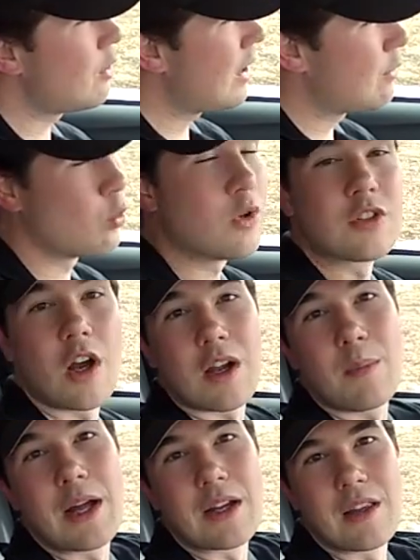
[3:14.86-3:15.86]
and we'll
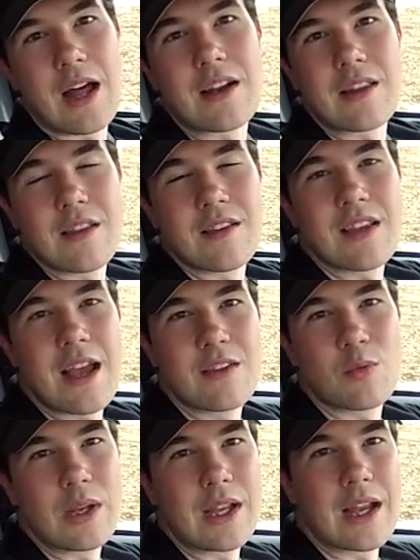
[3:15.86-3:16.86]
talk about a lot of this
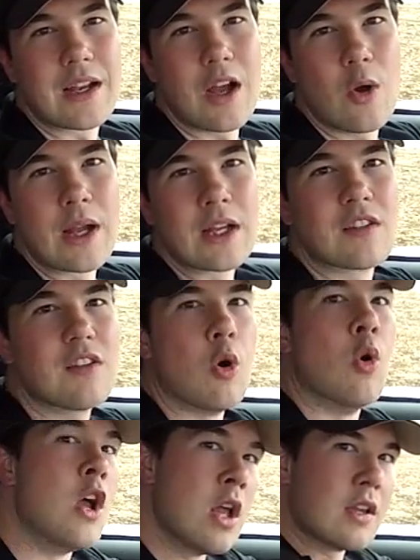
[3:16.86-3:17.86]
as we get going.
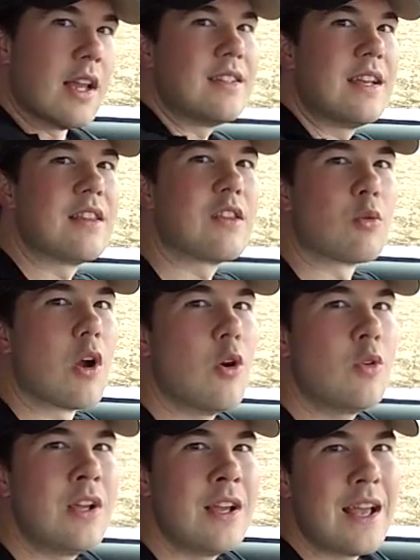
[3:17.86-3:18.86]
So let's hit the
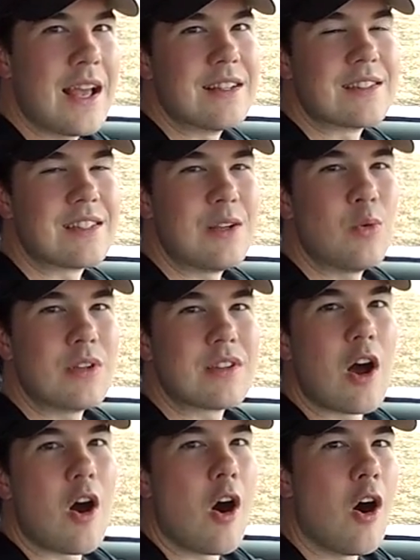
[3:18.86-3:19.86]
road and see what
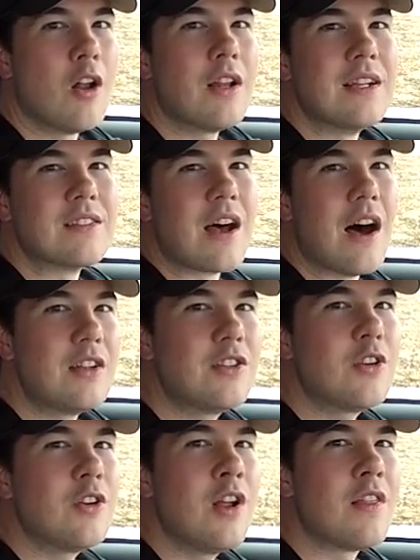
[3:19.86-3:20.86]
all is
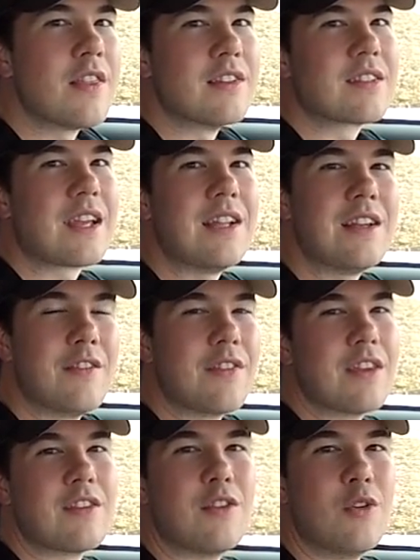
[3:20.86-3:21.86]
under the skin of
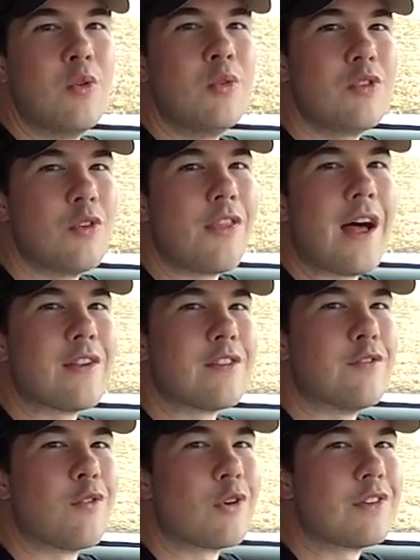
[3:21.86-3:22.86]
this new
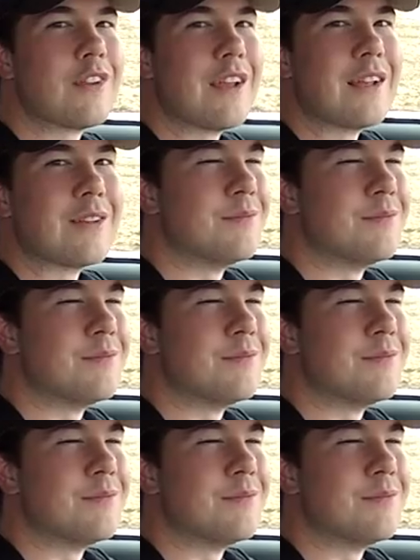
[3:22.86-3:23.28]
2014.